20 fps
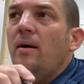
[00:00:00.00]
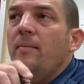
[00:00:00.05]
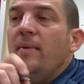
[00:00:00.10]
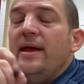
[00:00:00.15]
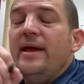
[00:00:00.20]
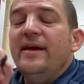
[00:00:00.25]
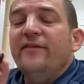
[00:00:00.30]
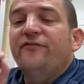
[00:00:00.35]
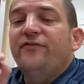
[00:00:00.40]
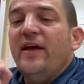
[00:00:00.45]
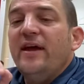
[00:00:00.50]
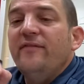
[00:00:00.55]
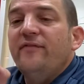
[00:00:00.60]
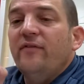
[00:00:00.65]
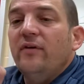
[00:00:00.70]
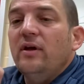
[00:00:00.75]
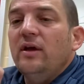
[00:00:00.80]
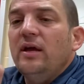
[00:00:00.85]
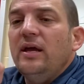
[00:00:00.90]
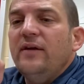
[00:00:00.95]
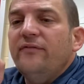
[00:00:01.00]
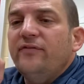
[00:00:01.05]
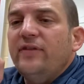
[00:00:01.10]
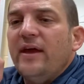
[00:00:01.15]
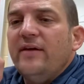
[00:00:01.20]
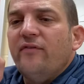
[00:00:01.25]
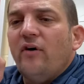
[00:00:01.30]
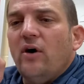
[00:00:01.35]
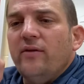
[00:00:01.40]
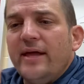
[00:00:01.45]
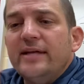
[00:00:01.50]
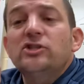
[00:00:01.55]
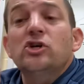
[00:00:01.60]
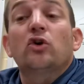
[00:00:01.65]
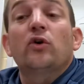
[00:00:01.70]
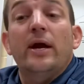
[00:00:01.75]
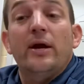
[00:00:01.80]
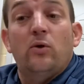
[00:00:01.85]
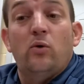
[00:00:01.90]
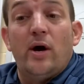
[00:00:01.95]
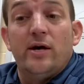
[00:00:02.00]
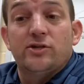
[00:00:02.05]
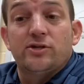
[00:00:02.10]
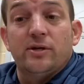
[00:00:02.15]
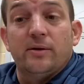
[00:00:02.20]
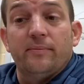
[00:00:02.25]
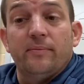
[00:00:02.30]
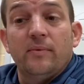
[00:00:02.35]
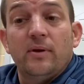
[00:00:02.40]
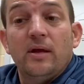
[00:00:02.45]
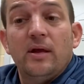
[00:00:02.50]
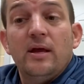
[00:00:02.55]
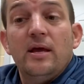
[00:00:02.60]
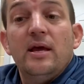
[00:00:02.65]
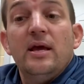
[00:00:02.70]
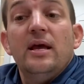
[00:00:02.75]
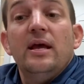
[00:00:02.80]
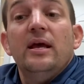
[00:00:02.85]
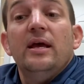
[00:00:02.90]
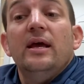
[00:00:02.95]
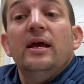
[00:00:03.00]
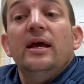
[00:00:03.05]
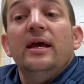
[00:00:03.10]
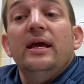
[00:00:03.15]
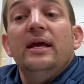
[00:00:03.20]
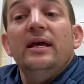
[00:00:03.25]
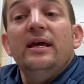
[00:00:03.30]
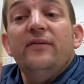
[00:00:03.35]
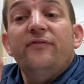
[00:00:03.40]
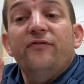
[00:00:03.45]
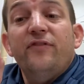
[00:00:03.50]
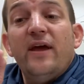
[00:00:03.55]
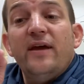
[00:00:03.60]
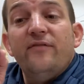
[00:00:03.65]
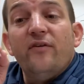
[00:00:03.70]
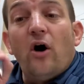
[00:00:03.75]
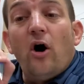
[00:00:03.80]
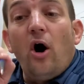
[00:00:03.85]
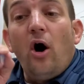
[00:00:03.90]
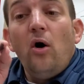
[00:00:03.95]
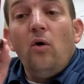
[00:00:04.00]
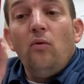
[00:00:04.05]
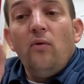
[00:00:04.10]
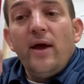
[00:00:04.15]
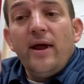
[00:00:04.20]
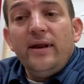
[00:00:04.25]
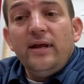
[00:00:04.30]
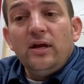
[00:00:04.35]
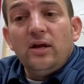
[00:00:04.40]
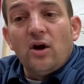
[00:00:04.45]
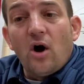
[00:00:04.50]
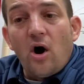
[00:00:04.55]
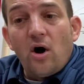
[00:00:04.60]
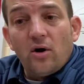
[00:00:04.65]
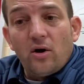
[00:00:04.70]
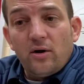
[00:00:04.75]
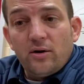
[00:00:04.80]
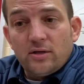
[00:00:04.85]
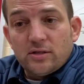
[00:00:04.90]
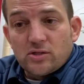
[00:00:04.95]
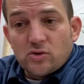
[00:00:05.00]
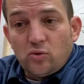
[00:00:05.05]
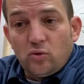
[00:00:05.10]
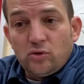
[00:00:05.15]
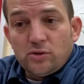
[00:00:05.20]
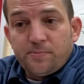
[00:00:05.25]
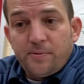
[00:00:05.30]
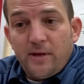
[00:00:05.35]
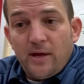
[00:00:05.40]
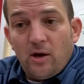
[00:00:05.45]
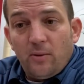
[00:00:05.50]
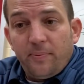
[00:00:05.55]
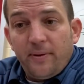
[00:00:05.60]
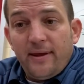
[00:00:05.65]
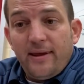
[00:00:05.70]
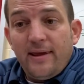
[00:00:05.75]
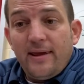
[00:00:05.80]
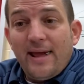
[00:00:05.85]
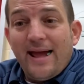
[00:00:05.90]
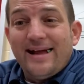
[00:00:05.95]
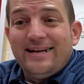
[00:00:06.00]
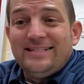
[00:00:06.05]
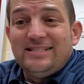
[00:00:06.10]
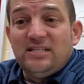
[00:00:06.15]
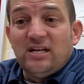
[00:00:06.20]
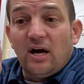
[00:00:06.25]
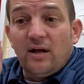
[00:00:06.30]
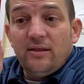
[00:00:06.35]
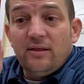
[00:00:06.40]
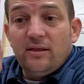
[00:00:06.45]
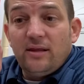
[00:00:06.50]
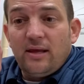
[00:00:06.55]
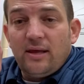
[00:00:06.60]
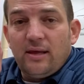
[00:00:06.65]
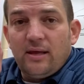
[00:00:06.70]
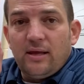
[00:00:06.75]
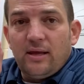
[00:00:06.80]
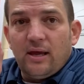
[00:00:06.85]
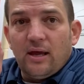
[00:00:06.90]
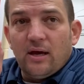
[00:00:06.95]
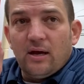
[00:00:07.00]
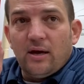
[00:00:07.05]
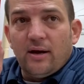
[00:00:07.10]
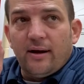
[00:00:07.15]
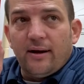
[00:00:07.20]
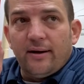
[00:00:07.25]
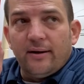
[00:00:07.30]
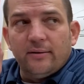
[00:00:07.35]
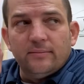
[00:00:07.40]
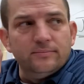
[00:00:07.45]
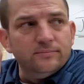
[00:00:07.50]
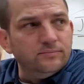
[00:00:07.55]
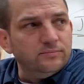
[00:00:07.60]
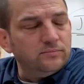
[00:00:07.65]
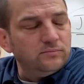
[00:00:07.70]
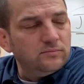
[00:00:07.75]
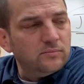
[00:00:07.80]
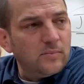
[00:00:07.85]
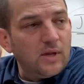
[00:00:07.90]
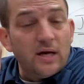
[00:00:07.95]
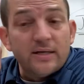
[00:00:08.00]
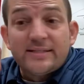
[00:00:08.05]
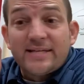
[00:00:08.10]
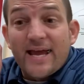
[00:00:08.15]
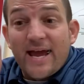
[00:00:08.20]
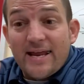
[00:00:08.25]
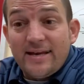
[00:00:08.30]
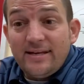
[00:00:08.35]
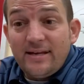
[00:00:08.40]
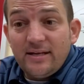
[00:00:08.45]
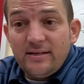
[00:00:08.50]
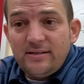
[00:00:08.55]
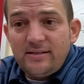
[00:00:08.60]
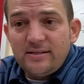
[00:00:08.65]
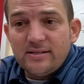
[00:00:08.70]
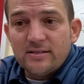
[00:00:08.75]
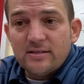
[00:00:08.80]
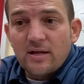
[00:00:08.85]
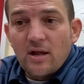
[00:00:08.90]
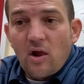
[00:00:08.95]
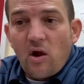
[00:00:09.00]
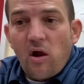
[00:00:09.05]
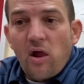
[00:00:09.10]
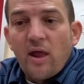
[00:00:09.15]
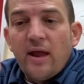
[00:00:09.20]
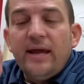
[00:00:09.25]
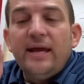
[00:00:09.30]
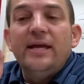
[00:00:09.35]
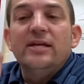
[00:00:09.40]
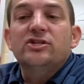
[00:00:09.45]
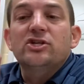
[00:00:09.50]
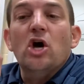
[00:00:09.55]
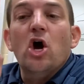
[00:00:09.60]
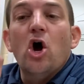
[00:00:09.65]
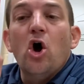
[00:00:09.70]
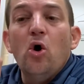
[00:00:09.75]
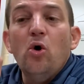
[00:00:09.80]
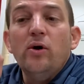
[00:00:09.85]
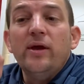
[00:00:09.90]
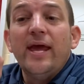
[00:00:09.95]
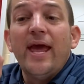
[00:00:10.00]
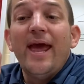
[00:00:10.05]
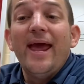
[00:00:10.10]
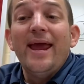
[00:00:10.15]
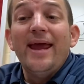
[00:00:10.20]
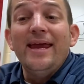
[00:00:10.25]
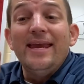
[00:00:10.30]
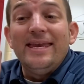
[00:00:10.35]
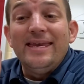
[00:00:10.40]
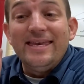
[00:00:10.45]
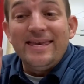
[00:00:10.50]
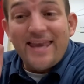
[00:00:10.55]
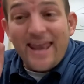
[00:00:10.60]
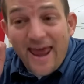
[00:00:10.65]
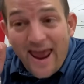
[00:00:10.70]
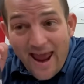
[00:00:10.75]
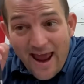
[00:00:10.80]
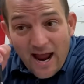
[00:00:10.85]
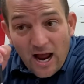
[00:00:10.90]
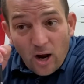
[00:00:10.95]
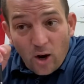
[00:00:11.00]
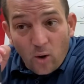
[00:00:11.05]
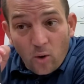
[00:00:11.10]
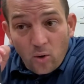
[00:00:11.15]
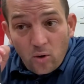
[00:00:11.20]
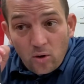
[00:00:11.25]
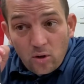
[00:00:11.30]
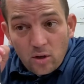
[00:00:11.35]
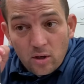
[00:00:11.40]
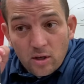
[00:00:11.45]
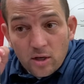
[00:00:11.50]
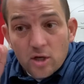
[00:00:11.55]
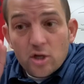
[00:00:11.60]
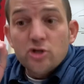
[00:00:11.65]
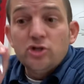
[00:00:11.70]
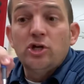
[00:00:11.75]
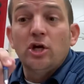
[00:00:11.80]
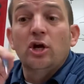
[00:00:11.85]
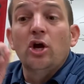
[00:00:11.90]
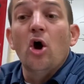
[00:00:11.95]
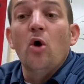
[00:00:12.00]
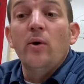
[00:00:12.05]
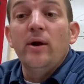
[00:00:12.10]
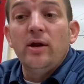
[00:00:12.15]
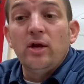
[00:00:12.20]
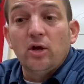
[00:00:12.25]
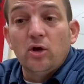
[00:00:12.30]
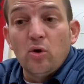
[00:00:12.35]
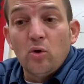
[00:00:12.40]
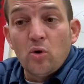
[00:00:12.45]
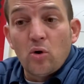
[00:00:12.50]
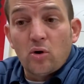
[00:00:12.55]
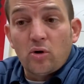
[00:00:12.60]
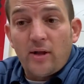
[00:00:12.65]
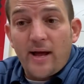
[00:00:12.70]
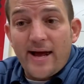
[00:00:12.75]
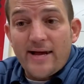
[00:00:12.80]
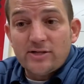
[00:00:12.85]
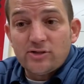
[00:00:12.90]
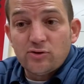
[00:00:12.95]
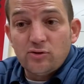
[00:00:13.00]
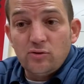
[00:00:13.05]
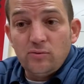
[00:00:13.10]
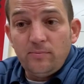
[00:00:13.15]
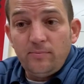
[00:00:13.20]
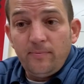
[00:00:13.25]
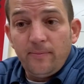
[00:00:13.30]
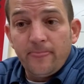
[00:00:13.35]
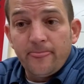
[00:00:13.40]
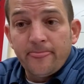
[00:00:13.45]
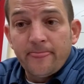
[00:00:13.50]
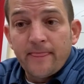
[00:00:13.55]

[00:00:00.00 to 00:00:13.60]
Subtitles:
If they've, that's a great question. If they've already gone on to school's PLP and done the attendance, it's okay now to go into Google Classroom.